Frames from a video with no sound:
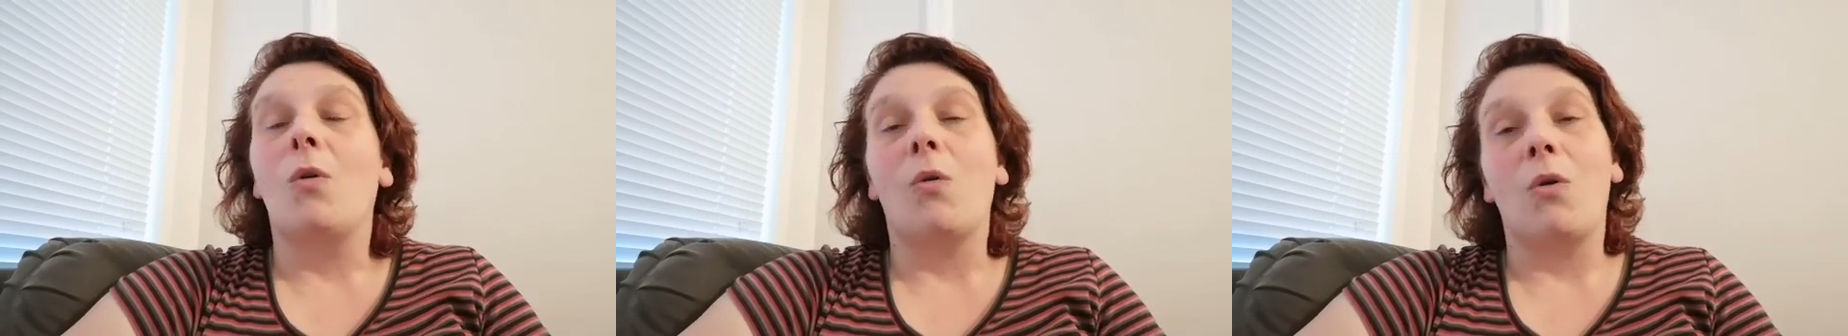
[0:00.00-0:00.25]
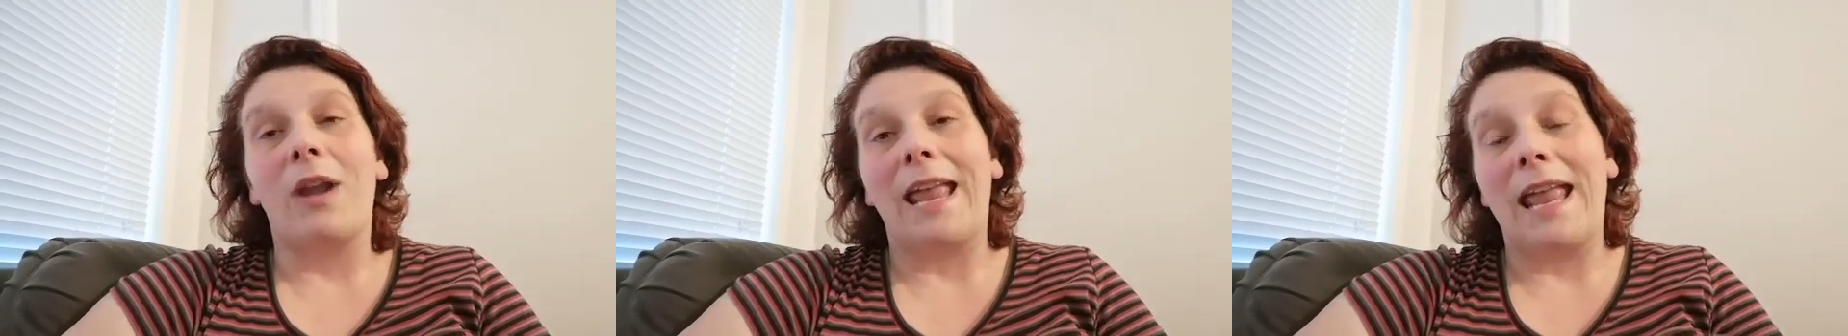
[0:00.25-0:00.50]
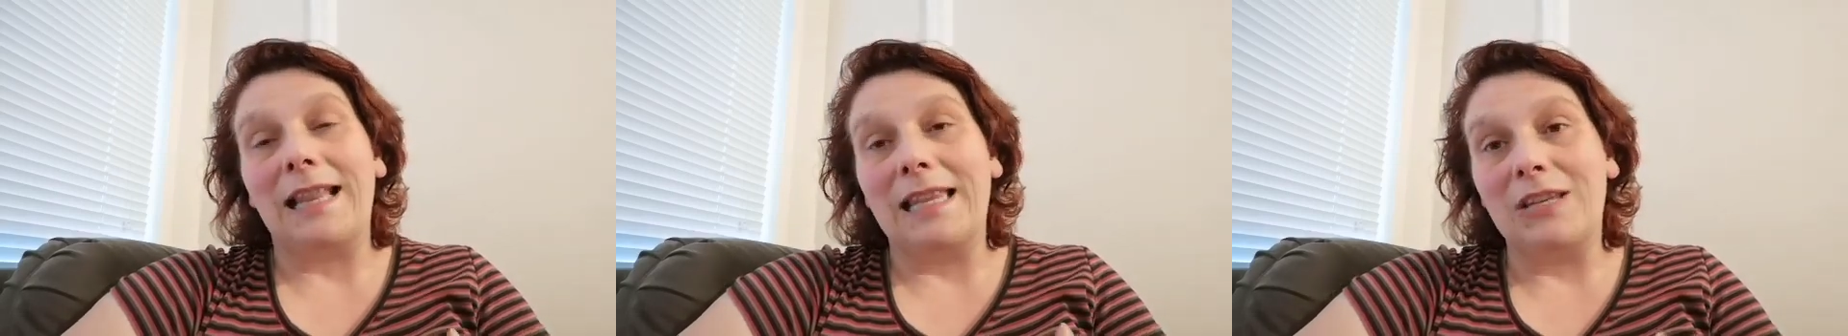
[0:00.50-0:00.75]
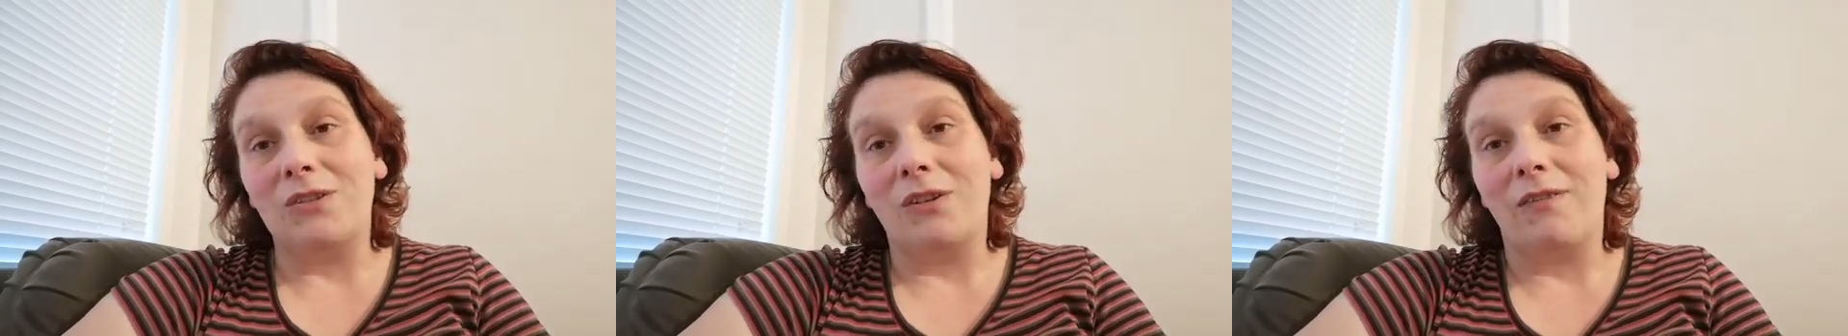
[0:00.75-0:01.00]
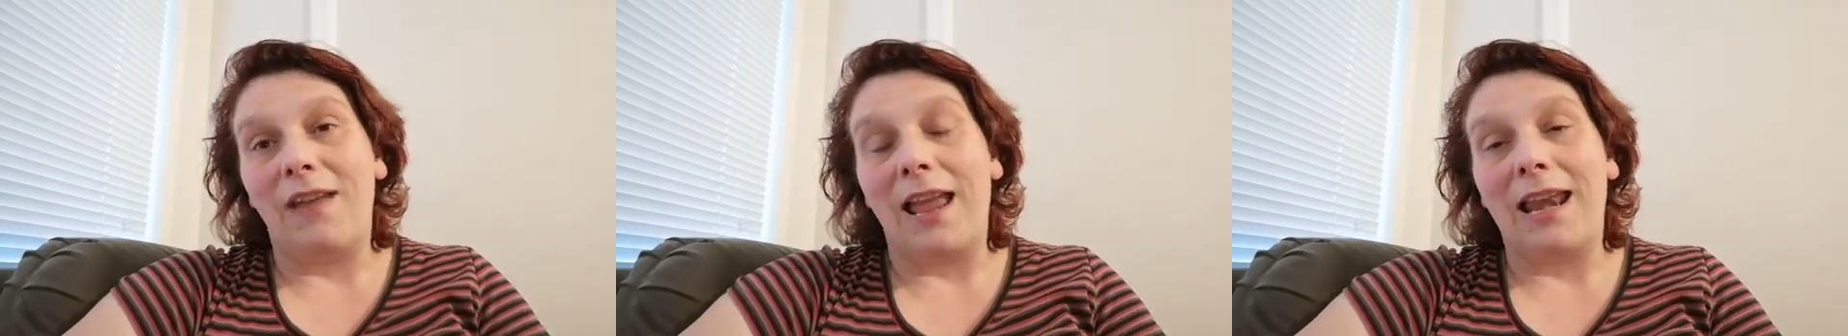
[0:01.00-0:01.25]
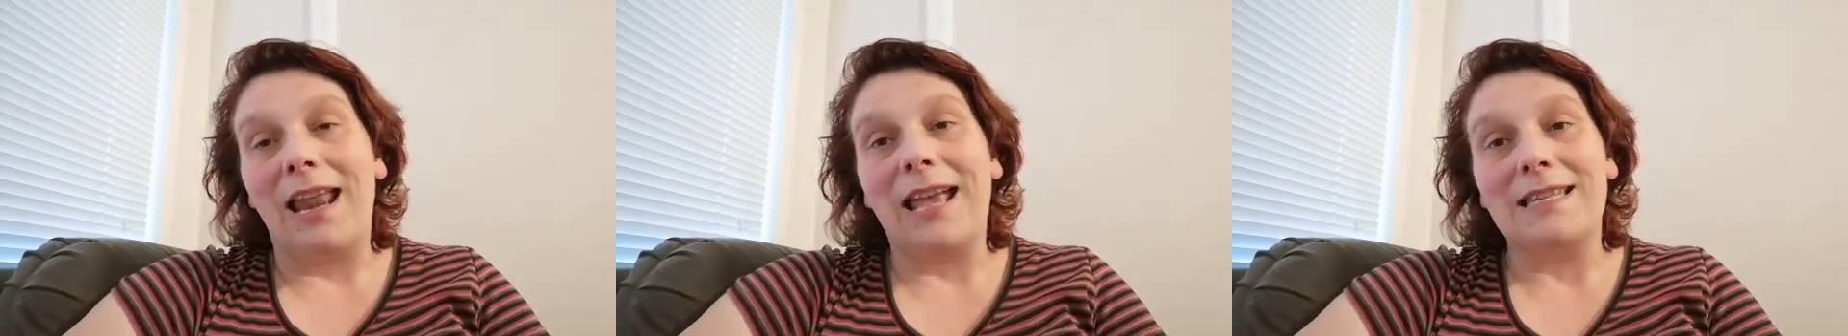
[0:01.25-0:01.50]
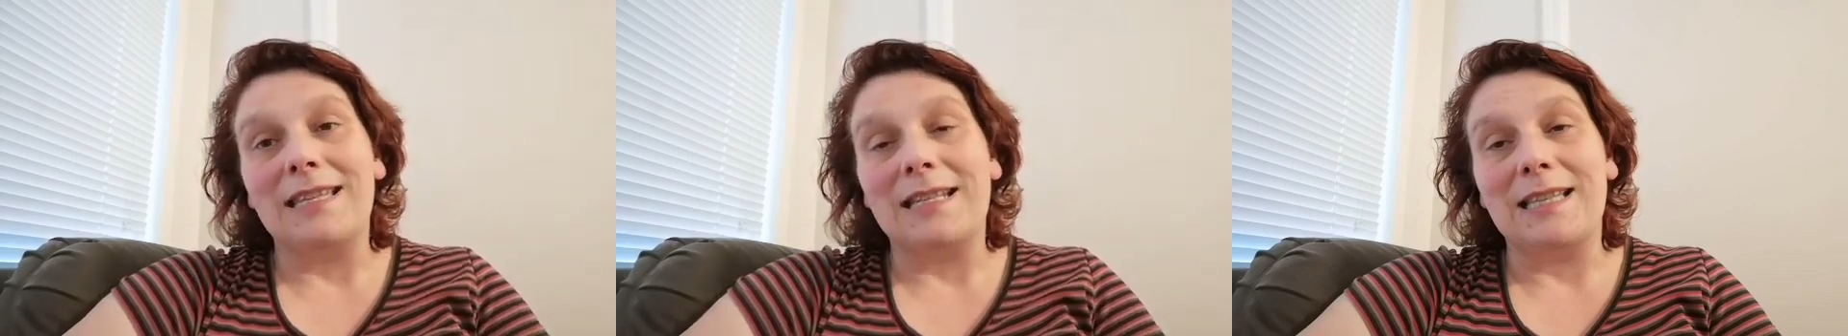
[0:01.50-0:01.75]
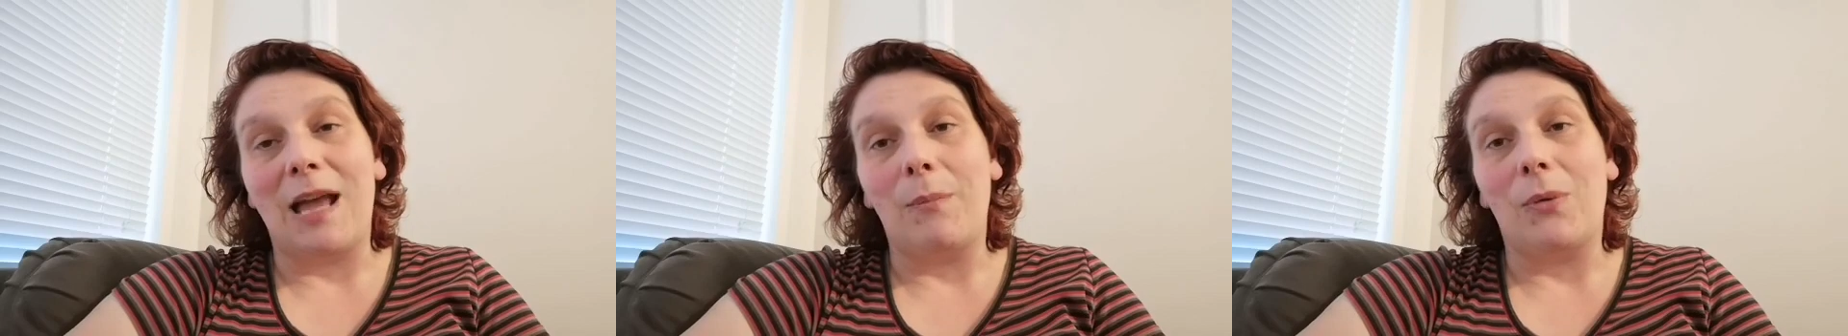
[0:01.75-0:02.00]
or a leisure van as an
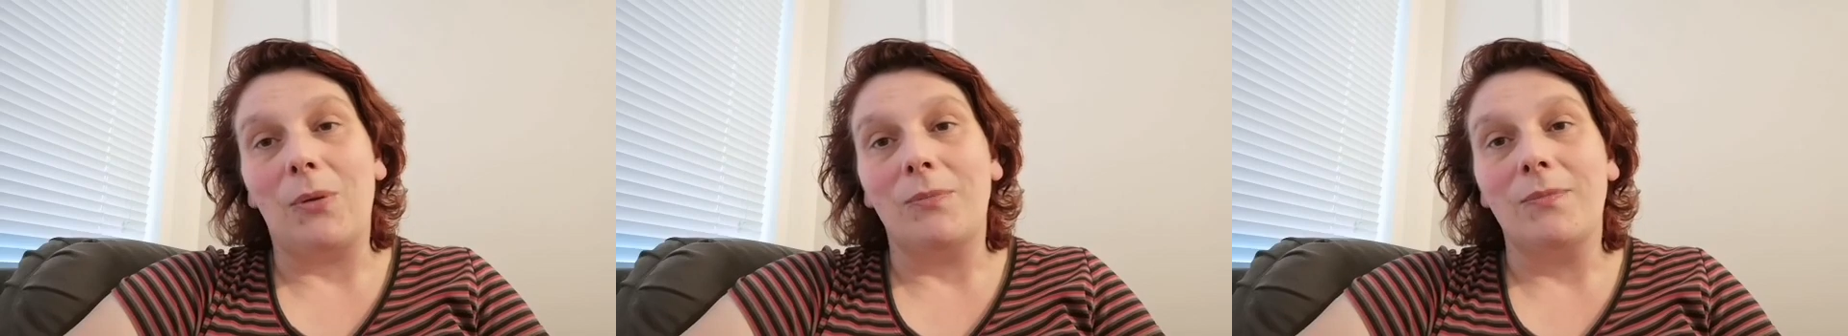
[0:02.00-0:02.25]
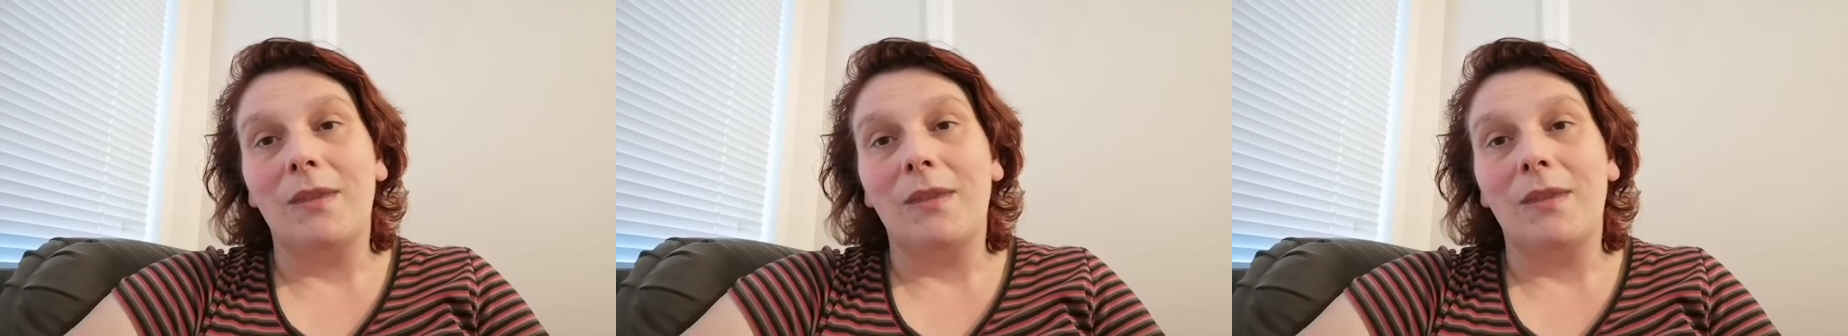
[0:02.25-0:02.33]
example.